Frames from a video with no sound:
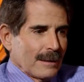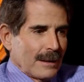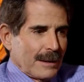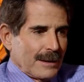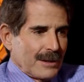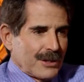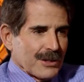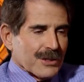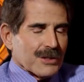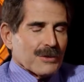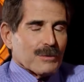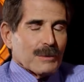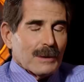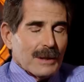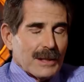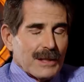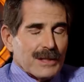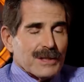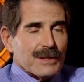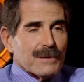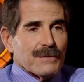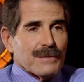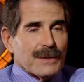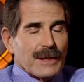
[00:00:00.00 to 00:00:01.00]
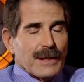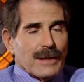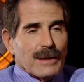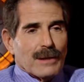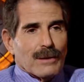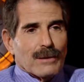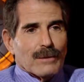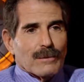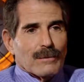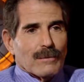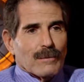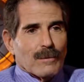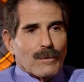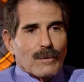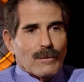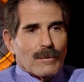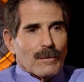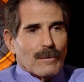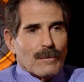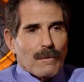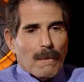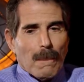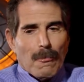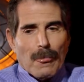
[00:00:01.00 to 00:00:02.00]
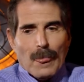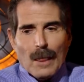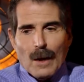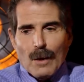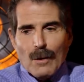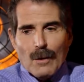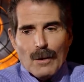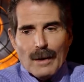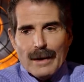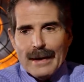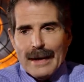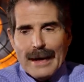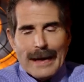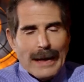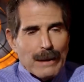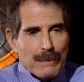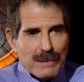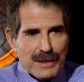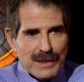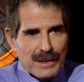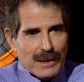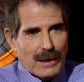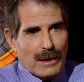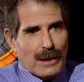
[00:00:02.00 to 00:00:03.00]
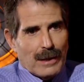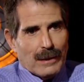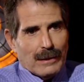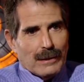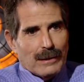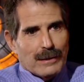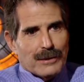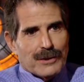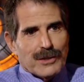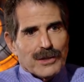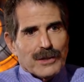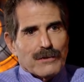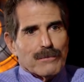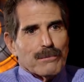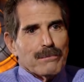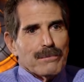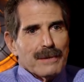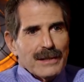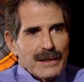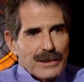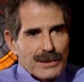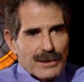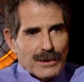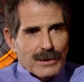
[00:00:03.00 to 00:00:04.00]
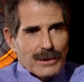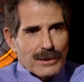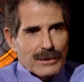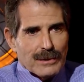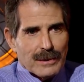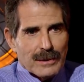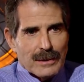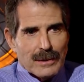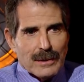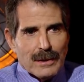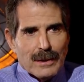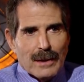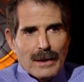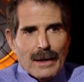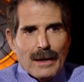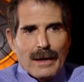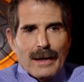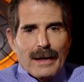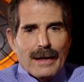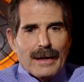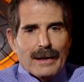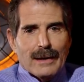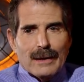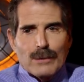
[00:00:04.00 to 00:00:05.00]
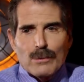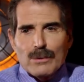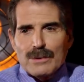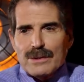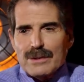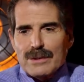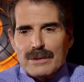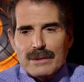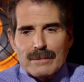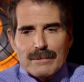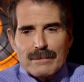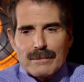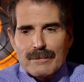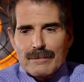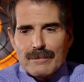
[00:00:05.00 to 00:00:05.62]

I just released a video on Amazon and Jeff Bezos. And it was,